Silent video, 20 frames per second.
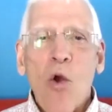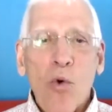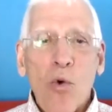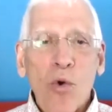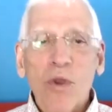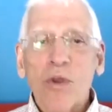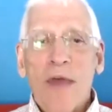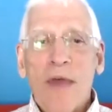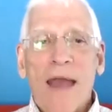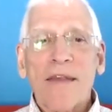
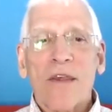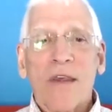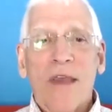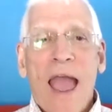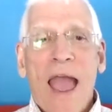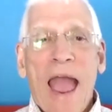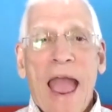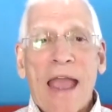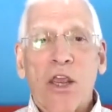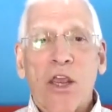or that
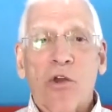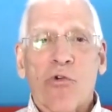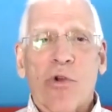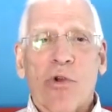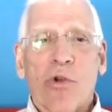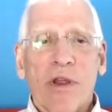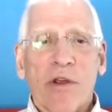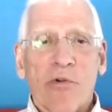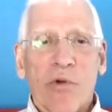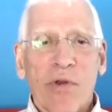
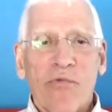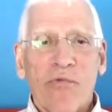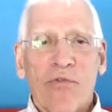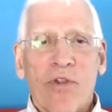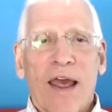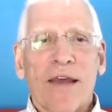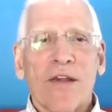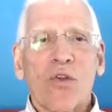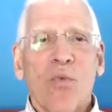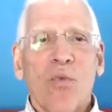accurately
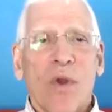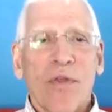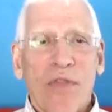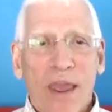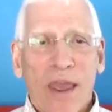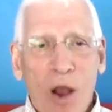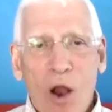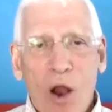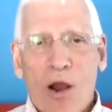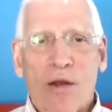reflects what
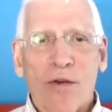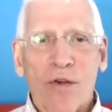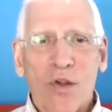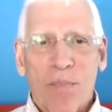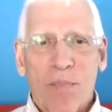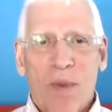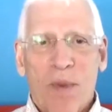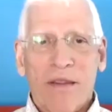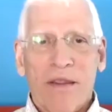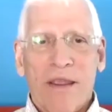they are
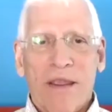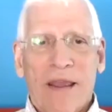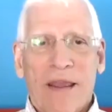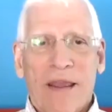spending?